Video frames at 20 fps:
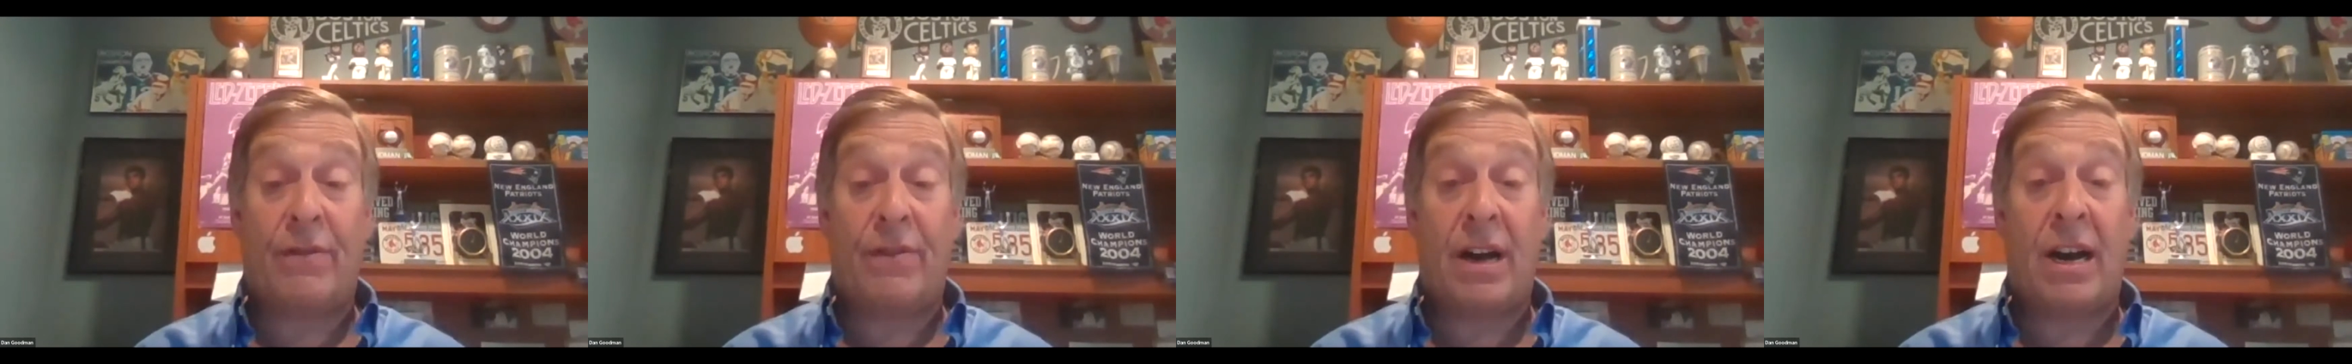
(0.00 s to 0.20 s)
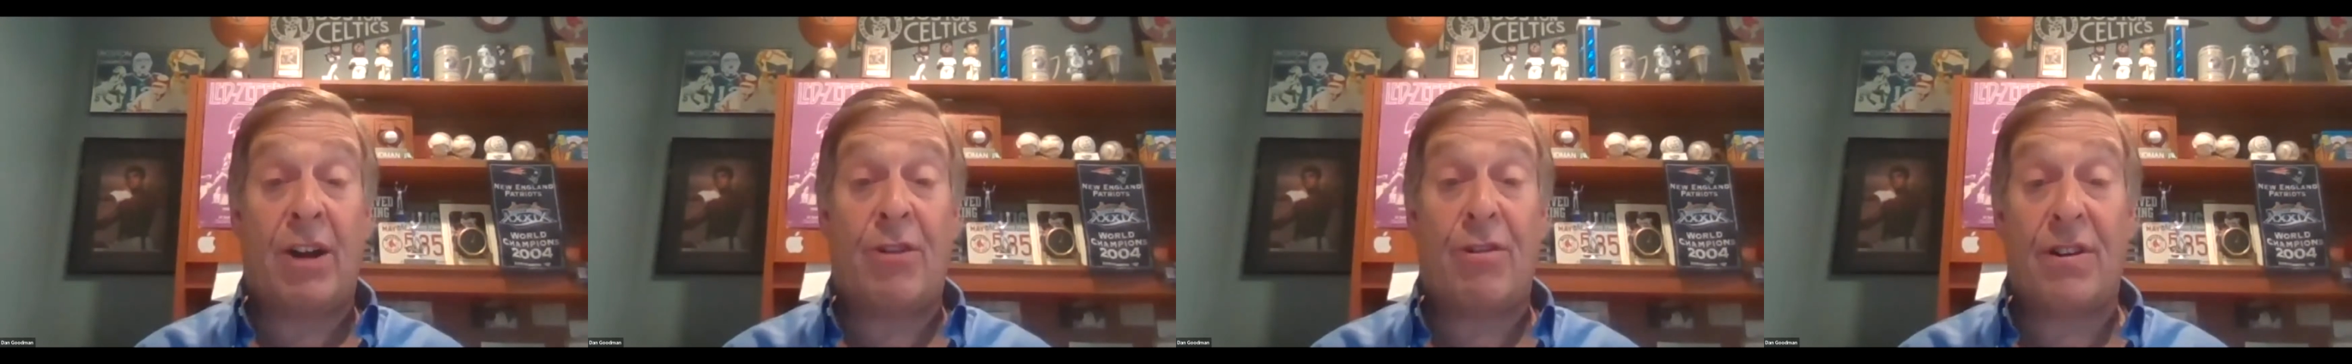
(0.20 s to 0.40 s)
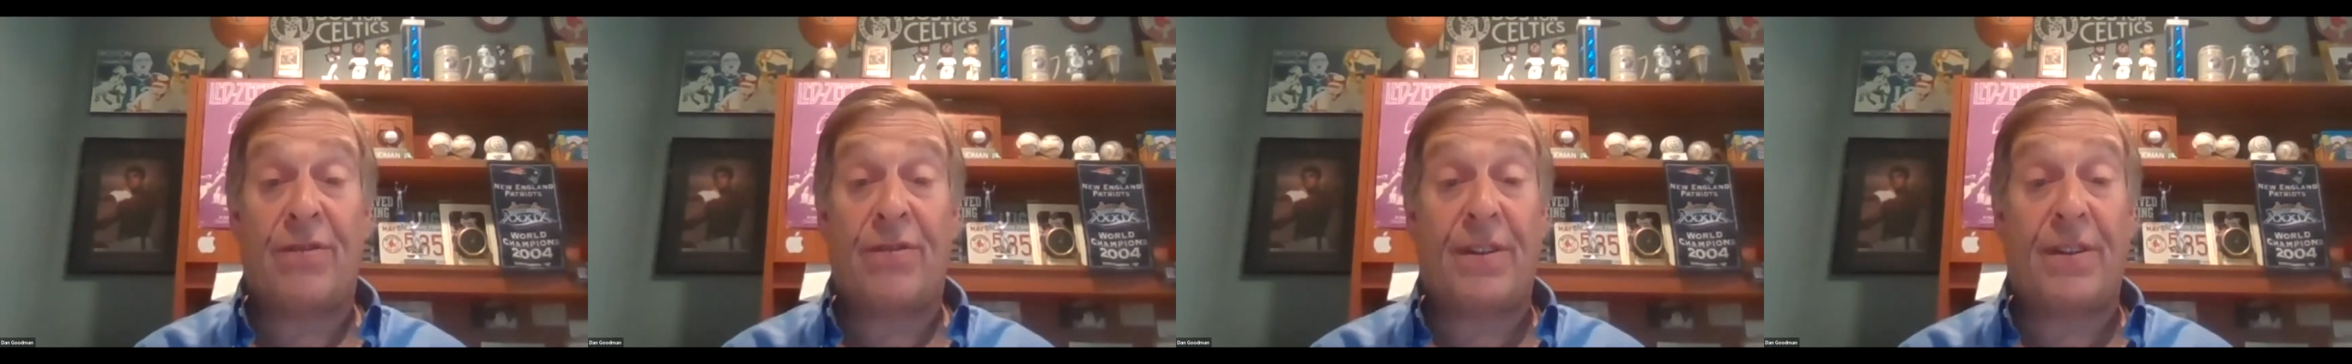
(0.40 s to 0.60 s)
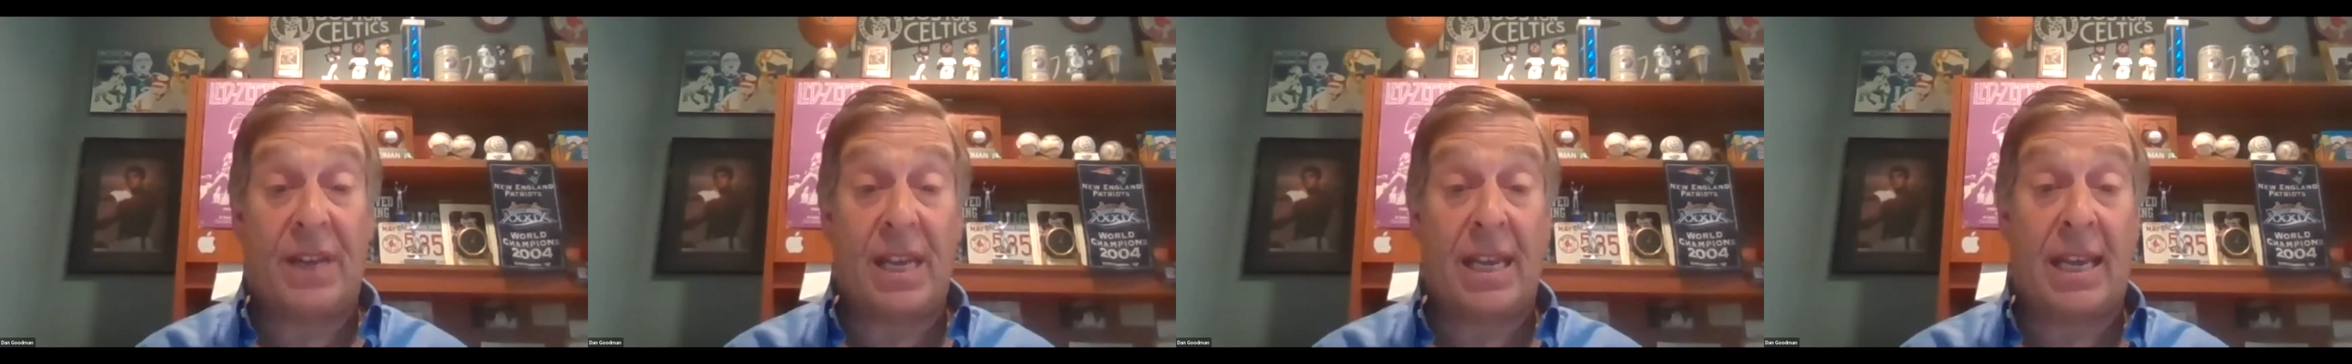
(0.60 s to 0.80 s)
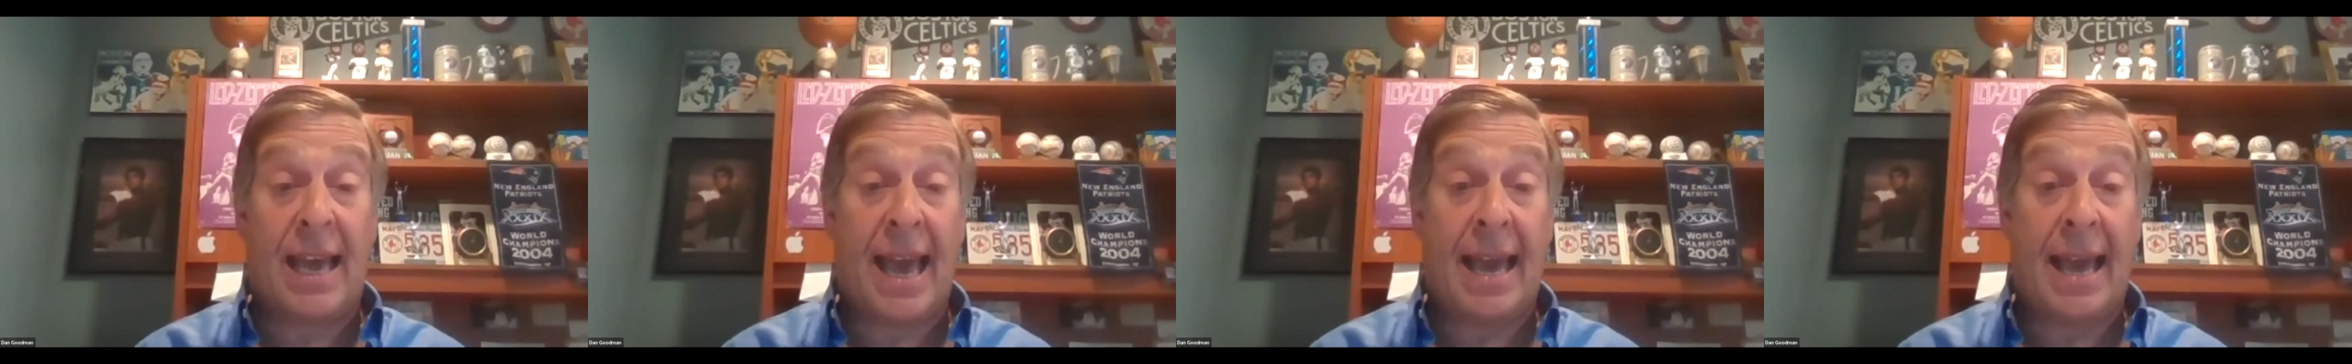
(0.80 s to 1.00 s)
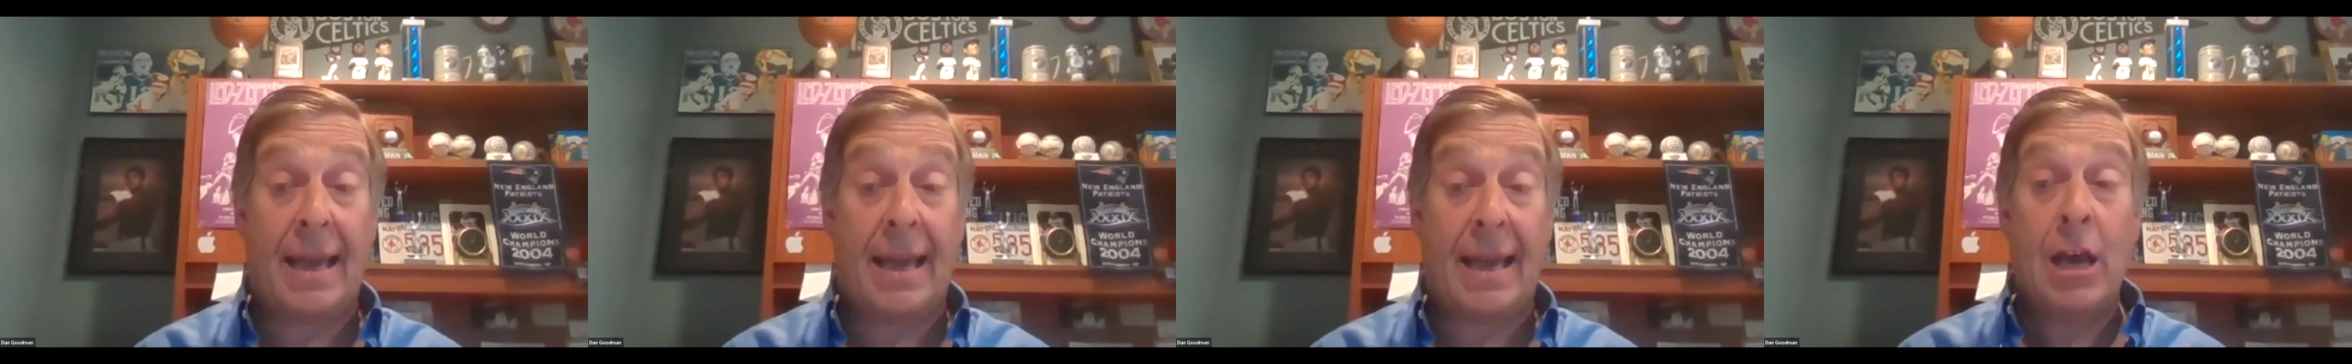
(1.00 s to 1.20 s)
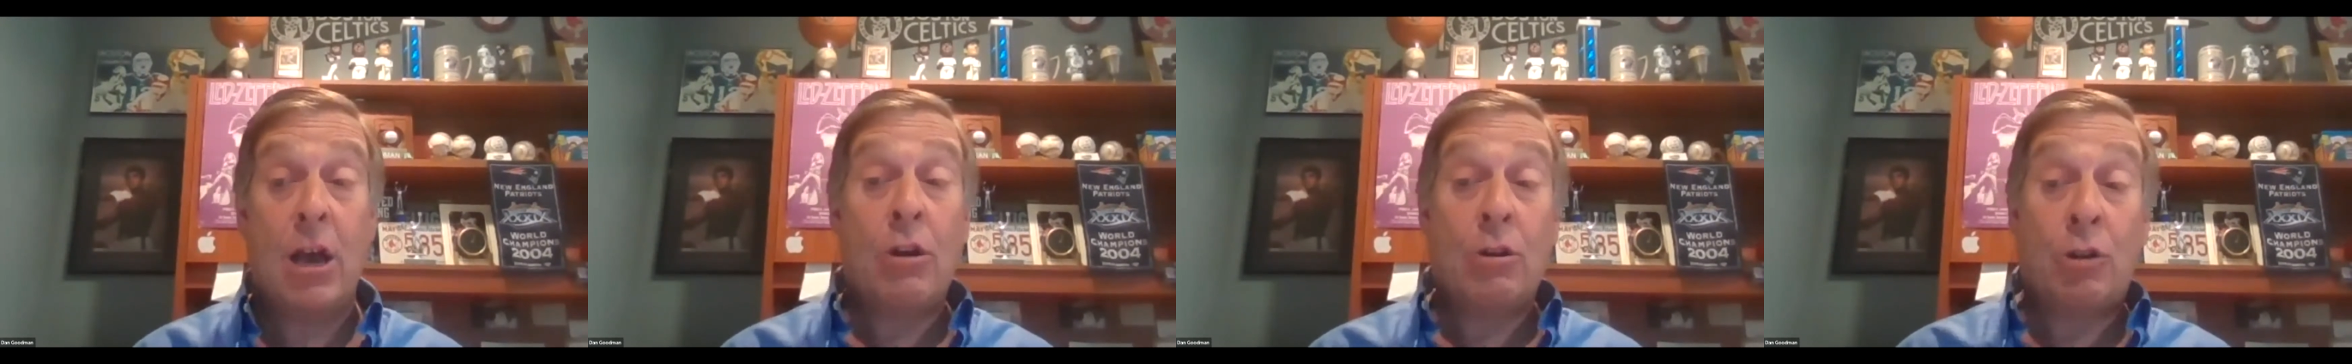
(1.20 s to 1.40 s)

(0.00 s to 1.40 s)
of $150K